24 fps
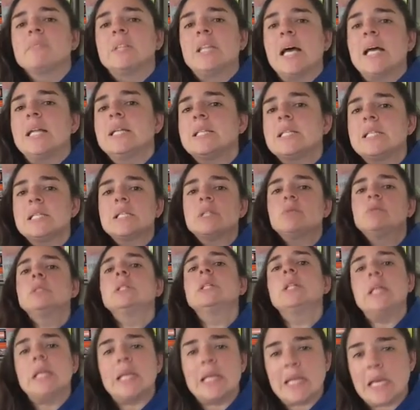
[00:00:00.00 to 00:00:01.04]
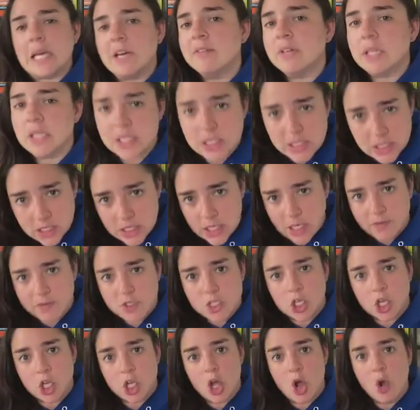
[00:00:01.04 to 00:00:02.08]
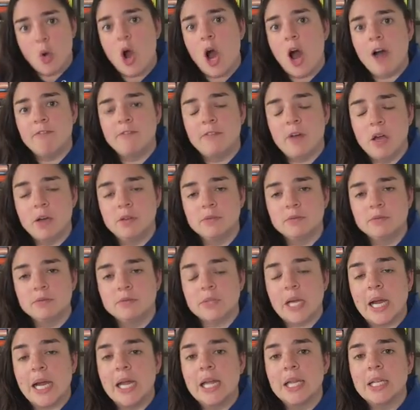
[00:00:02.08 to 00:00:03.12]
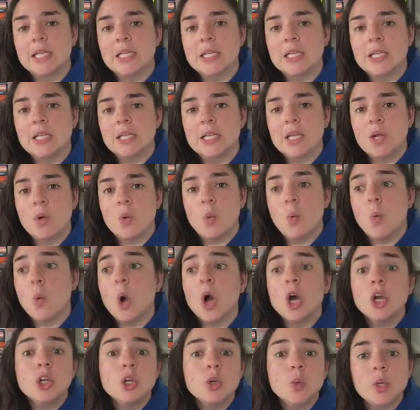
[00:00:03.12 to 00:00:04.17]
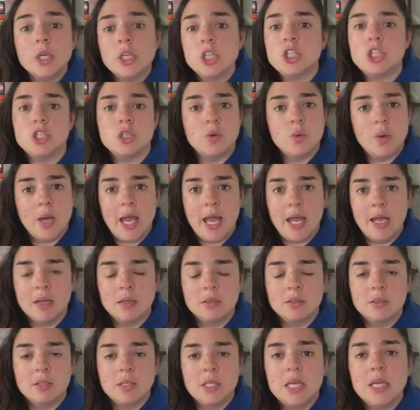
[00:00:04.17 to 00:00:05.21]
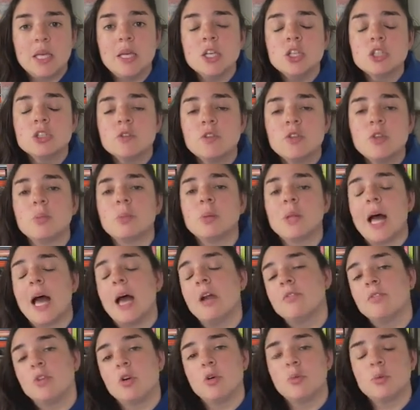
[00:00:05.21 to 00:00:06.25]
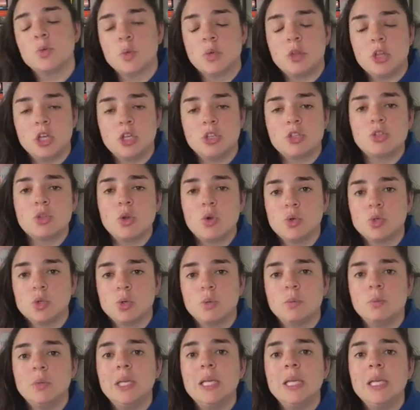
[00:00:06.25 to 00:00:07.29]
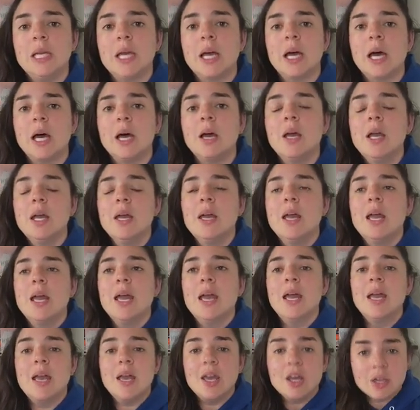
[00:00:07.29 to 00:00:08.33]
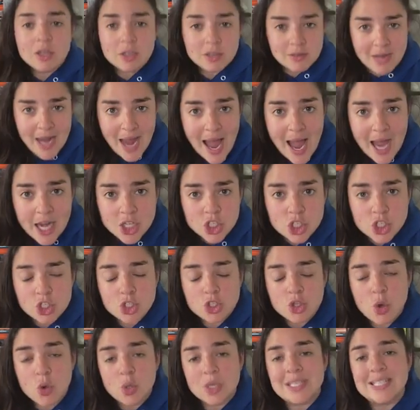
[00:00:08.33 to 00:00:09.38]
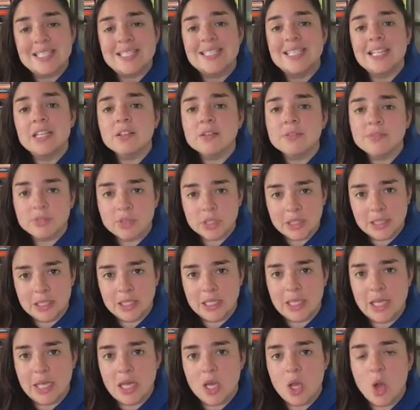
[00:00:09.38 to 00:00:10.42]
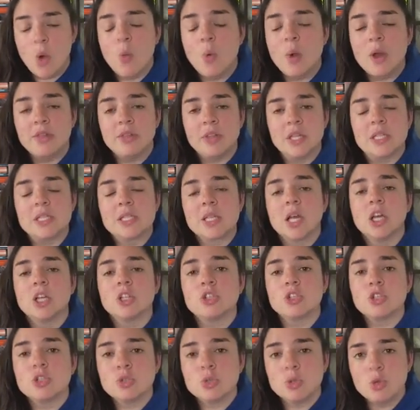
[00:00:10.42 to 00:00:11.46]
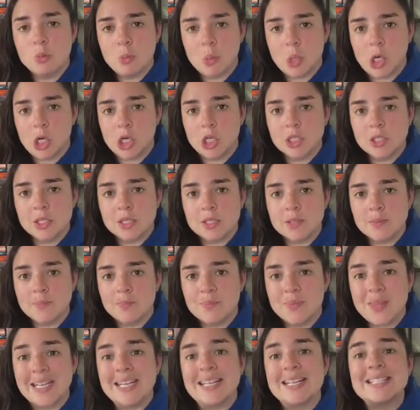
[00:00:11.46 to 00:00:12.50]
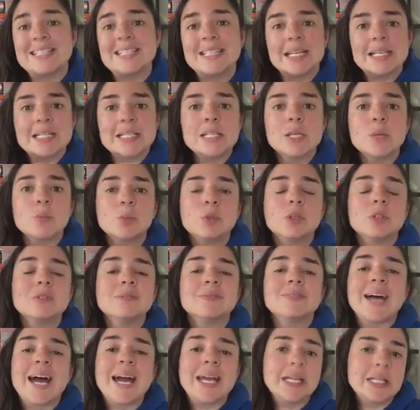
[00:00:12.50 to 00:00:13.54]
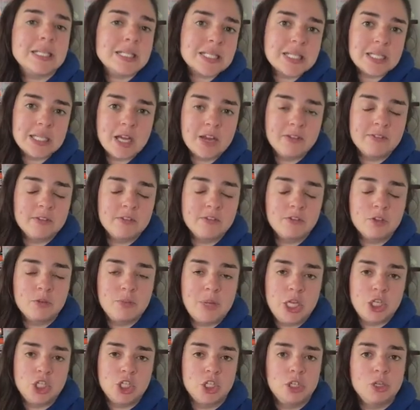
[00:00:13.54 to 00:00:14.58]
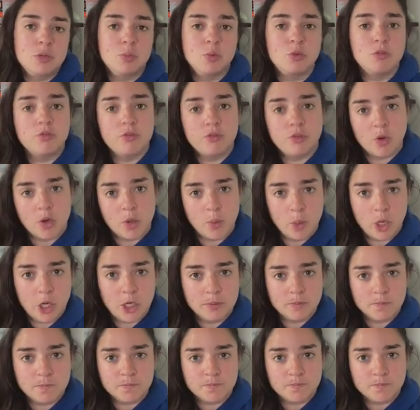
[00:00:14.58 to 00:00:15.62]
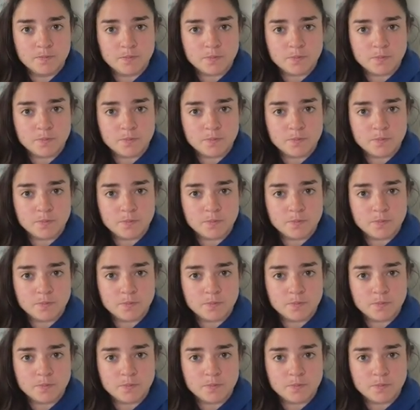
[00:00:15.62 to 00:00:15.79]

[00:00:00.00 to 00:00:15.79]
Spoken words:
that doesn't really give us enough to go off of, right? What are we doing? Each of the platforms within social media interact so differently with its consumers that it doesn't provide us enough information to move forward.